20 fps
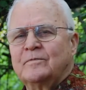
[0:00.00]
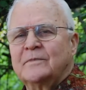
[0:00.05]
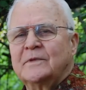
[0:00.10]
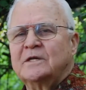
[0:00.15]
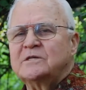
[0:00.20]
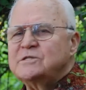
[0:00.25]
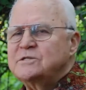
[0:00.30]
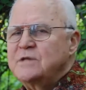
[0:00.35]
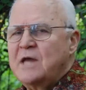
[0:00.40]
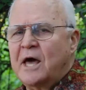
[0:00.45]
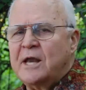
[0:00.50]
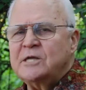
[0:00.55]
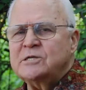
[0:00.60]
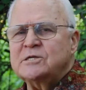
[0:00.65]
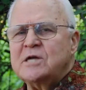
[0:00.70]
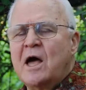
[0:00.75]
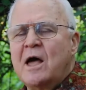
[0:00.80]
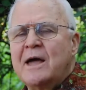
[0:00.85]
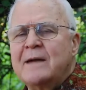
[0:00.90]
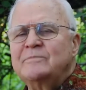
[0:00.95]
It's not a
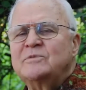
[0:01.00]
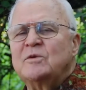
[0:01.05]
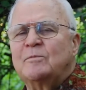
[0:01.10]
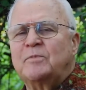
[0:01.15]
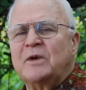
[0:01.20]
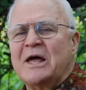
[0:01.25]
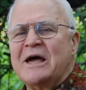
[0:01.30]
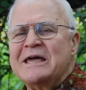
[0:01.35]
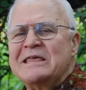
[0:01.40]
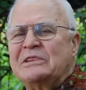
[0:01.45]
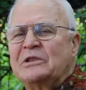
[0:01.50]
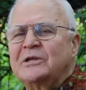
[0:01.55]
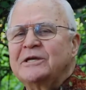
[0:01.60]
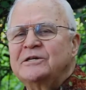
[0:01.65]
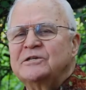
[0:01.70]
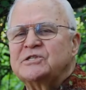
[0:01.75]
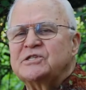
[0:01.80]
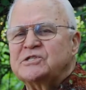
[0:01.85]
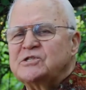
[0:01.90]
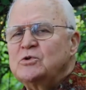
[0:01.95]
time to
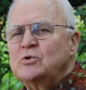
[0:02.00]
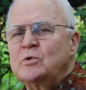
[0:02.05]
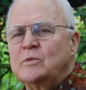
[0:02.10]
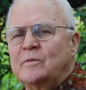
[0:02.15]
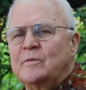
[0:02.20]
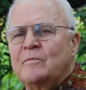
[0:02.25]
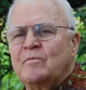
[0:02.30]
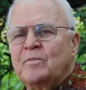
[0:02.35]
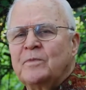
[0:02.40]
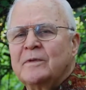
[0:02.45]
blithely assume